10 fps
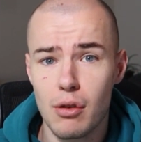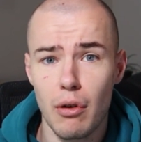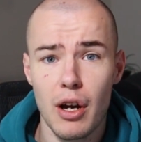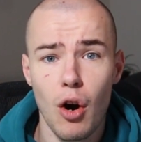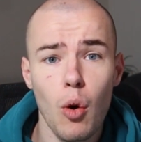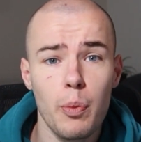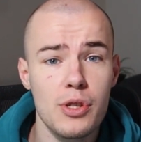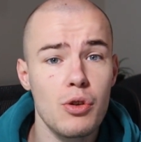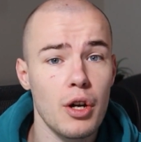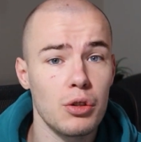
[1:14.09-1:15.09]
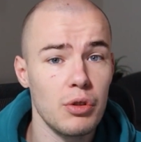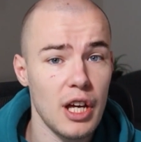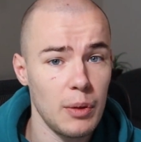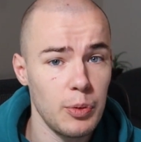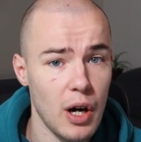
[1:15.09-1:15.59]
so I hope it's going to
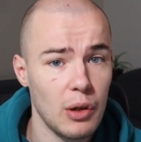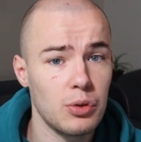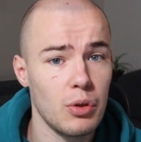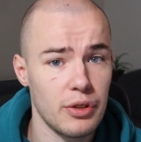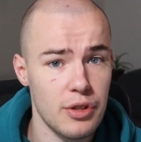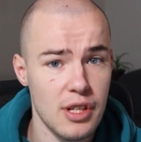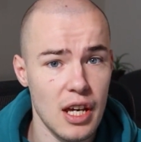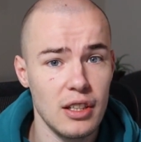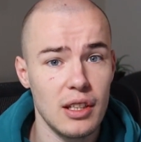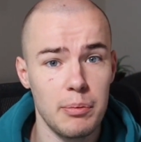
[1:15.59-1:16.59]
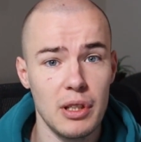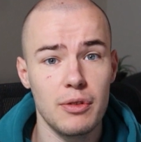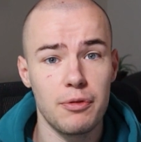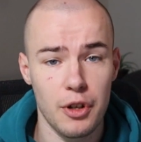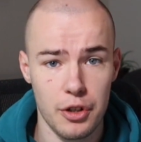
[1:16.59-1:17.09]
help you out to understand it a
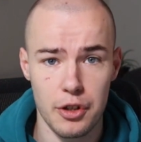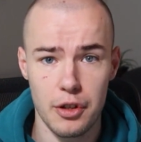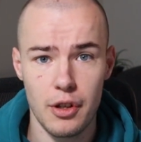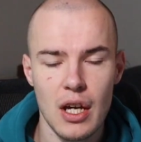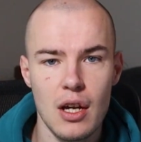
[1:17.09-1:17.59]
bit further.